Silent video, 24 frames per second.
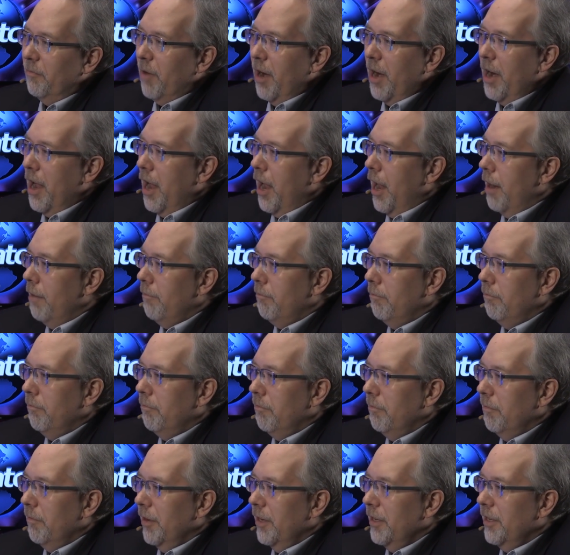Why not?
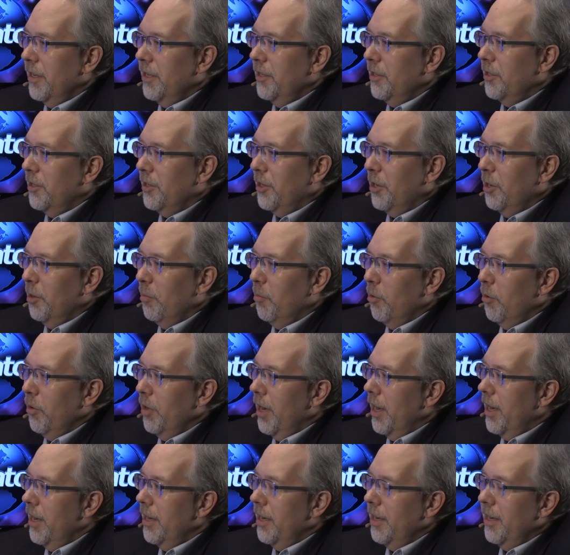Let's just kill more
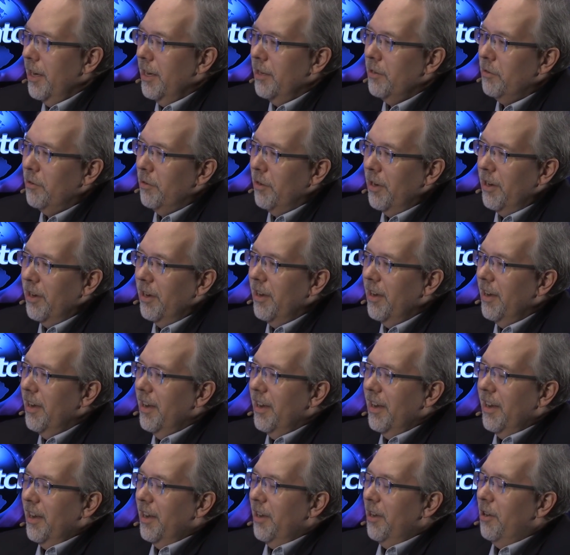than I did yesterday.
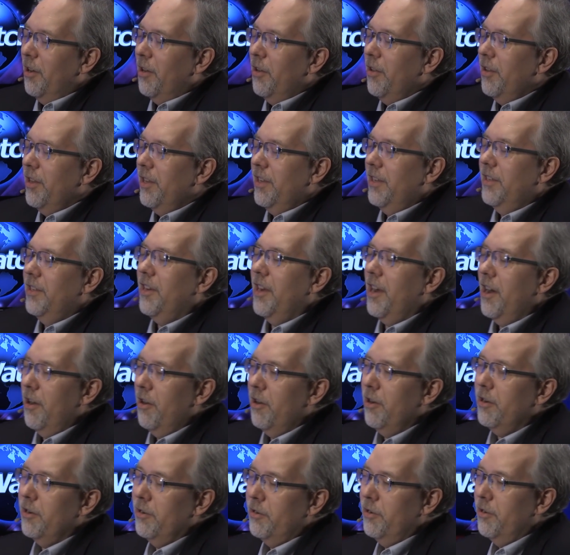All these
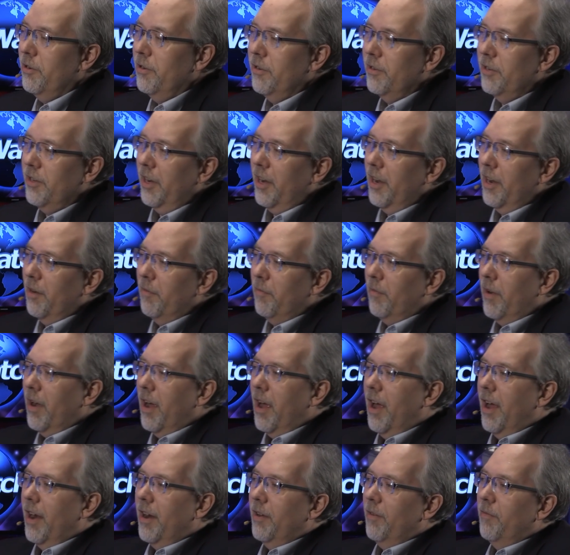caricatures, again, of
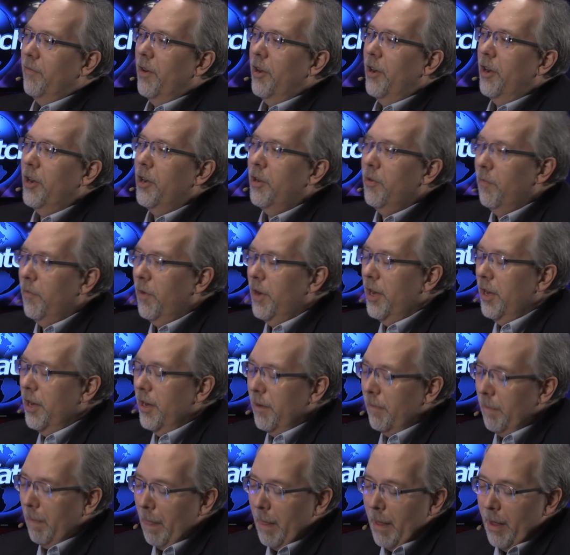God, very
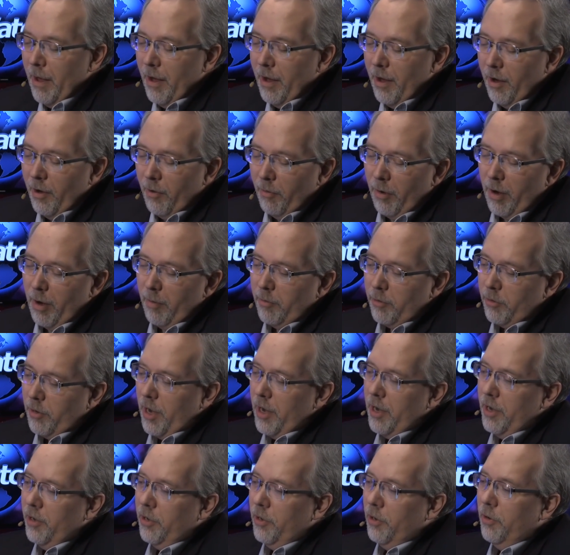convenient. What I'm
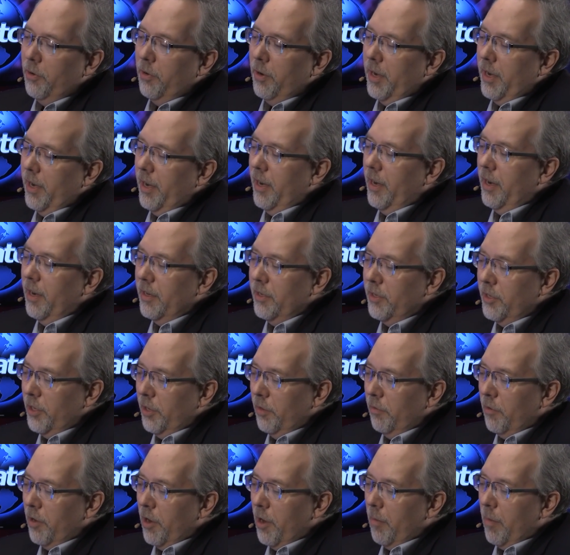trying to do in
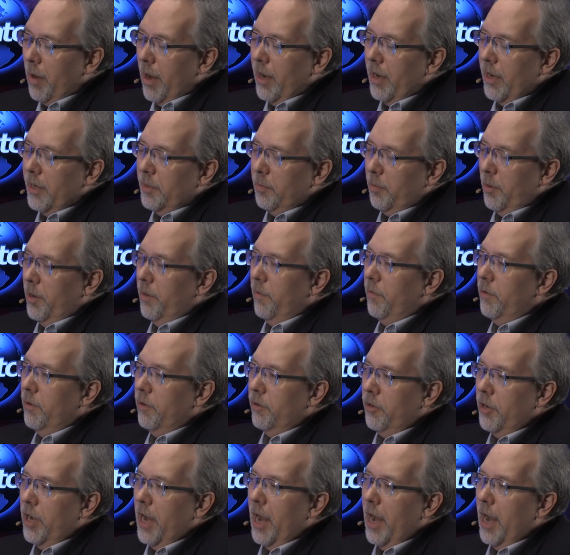Unseen Realm, I spent a few